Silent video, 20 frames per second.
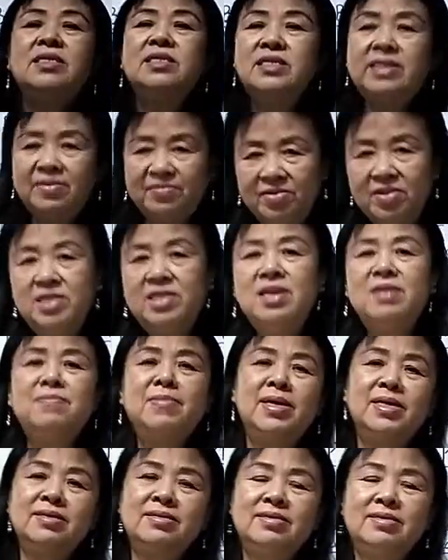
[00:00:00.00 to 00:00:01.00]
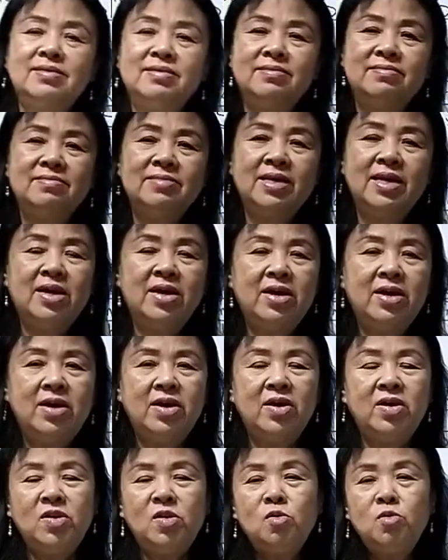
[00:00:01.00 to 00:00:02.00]
70 marks.
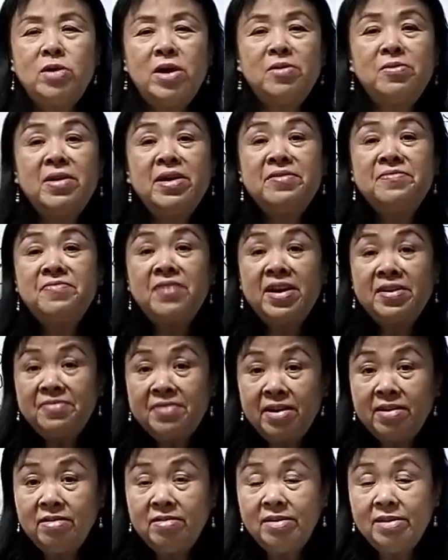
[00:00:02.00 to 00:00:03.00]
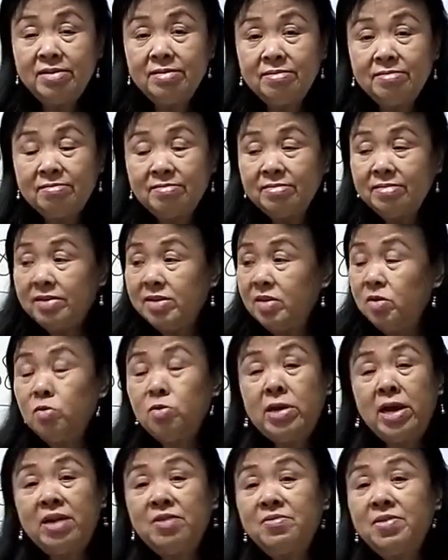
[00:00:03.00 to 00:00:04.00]
You can write 500,
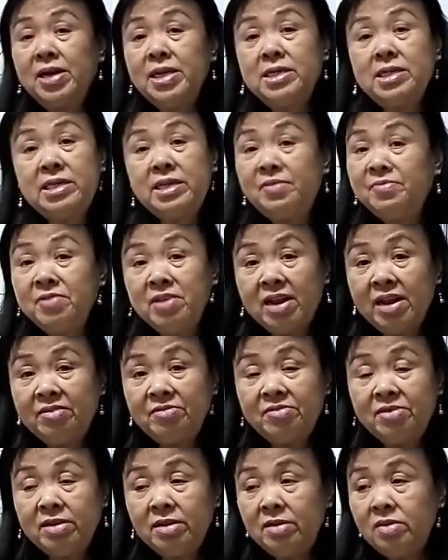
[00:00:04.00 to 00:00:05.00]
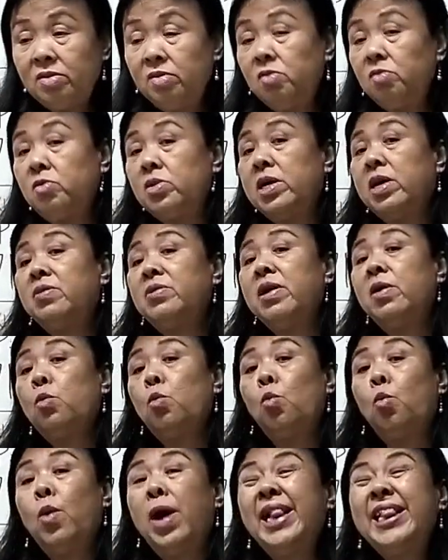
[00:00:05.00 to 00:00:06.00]
you can write 700, you can
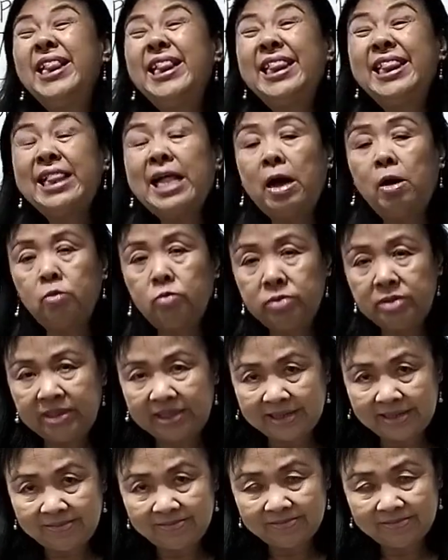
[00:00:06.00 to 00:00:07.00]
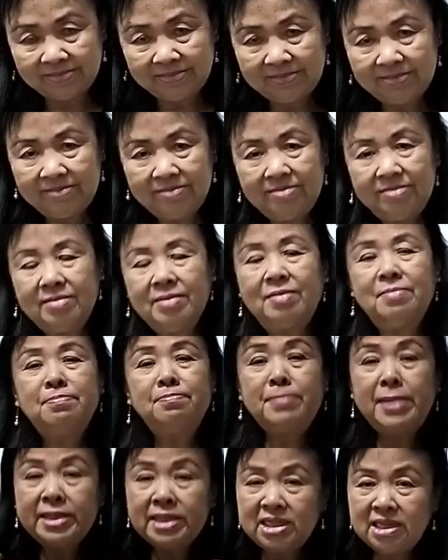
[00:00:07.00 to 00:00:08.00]
write 1000.
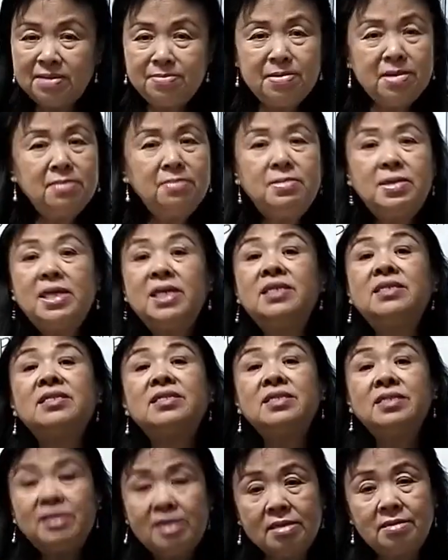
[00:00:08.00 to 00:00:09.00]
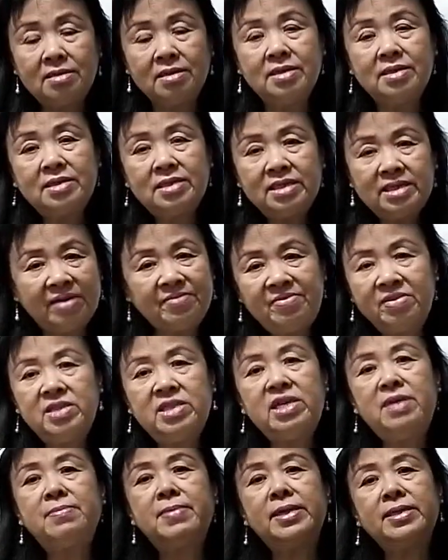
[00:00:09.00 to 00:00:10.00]
Maximum is still
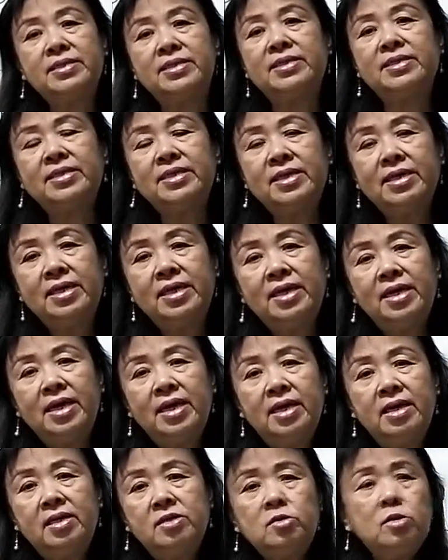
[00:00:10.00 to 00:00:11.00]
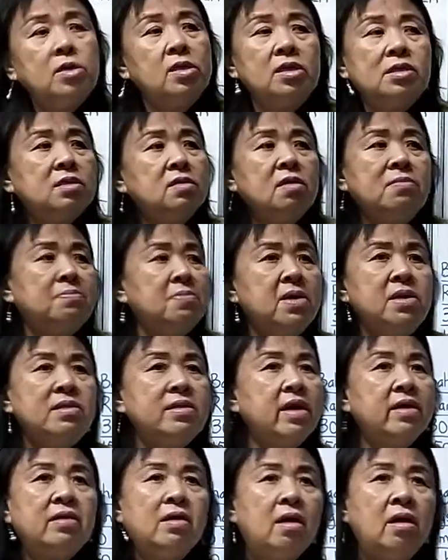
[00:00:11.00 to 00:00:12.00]
70 marks. So it does not
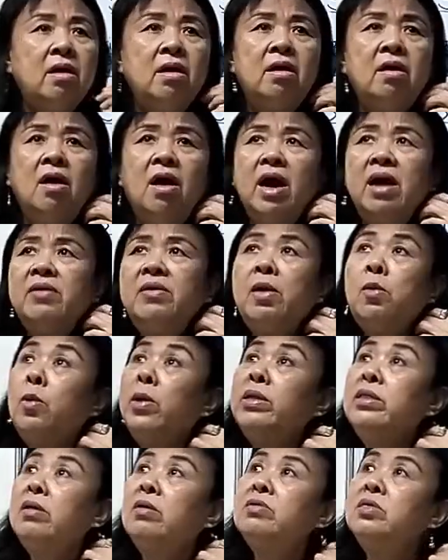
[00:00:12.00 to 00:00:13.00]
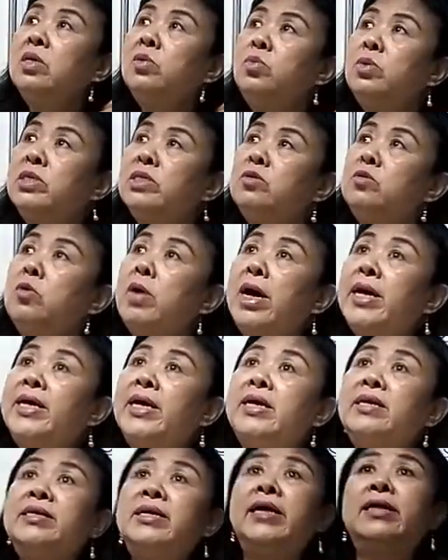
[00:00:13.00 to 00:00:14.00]
mean that I write 1000 words so I
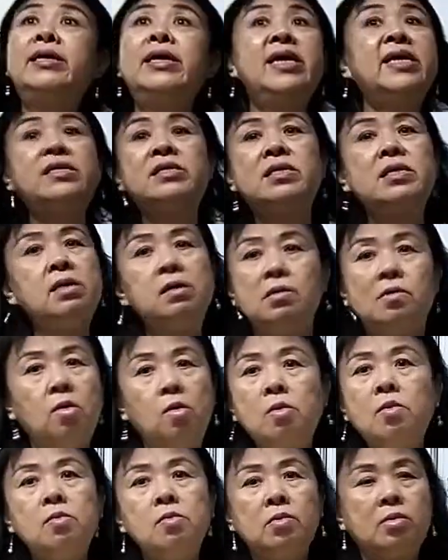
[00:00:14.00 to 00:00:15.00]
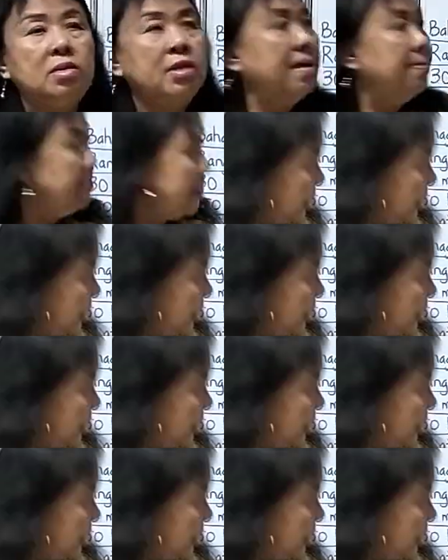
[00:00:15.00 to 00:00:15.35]
can get 80. No, the